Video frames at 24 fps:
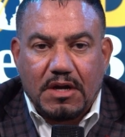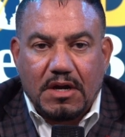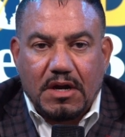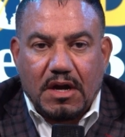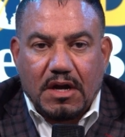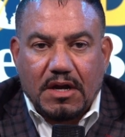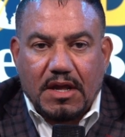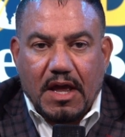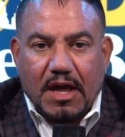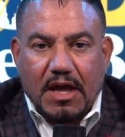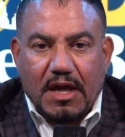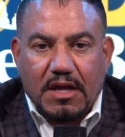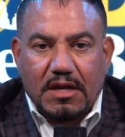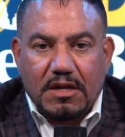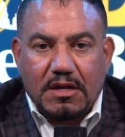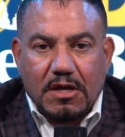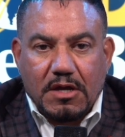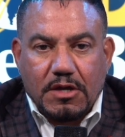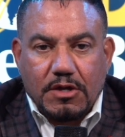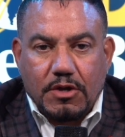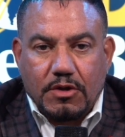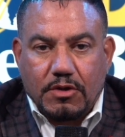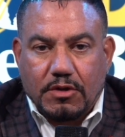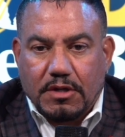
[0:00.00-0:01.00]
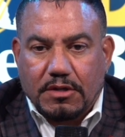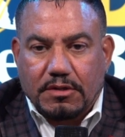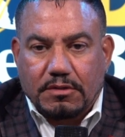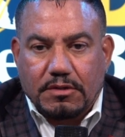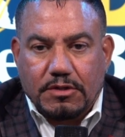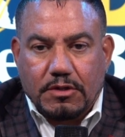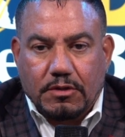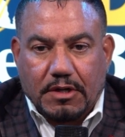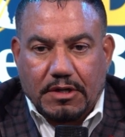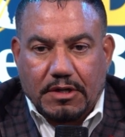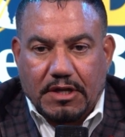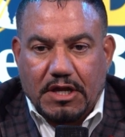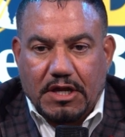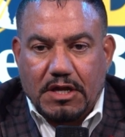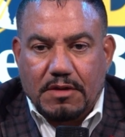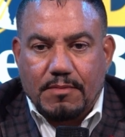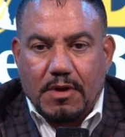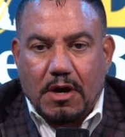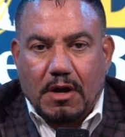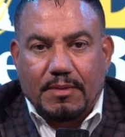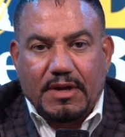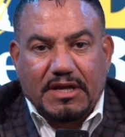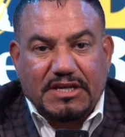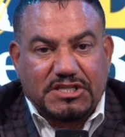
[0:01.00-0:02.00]
Okay, you can
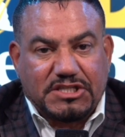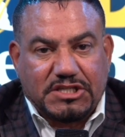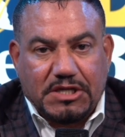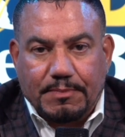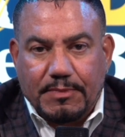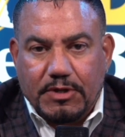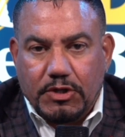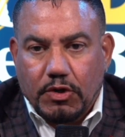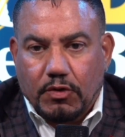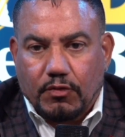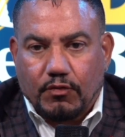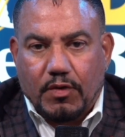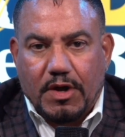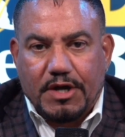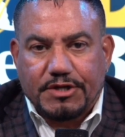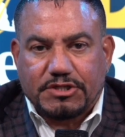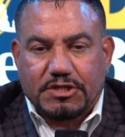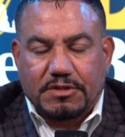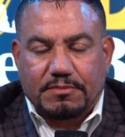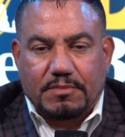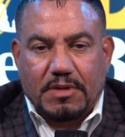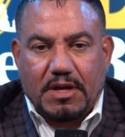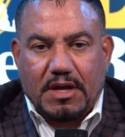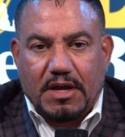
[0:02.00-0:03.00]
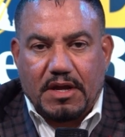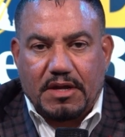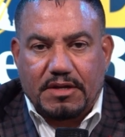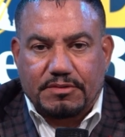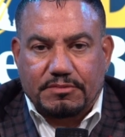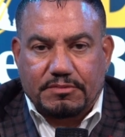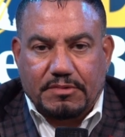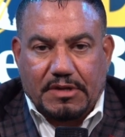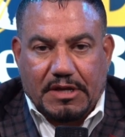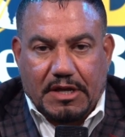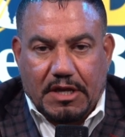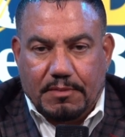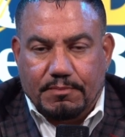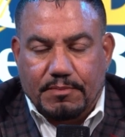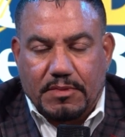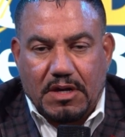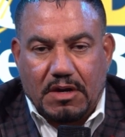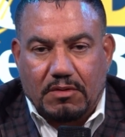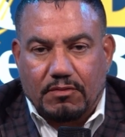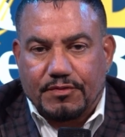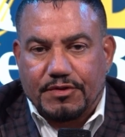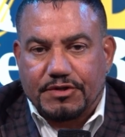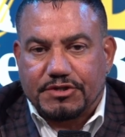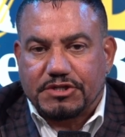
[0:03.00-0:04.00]
email me, send me your resume, hit me up
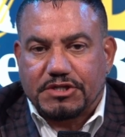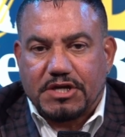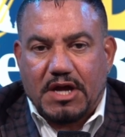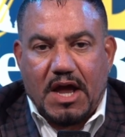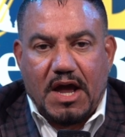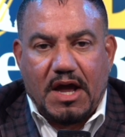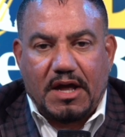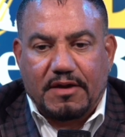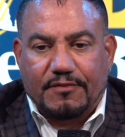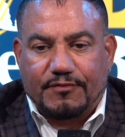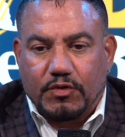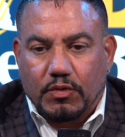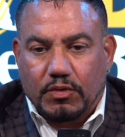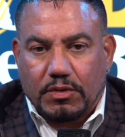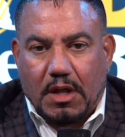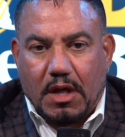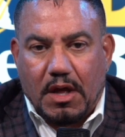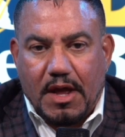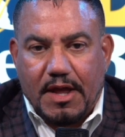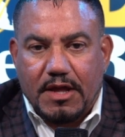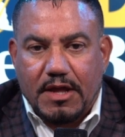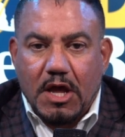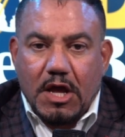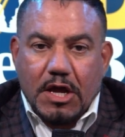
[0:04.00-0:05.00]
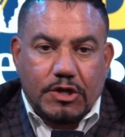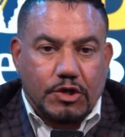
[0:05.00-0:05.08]
with a chat if you like.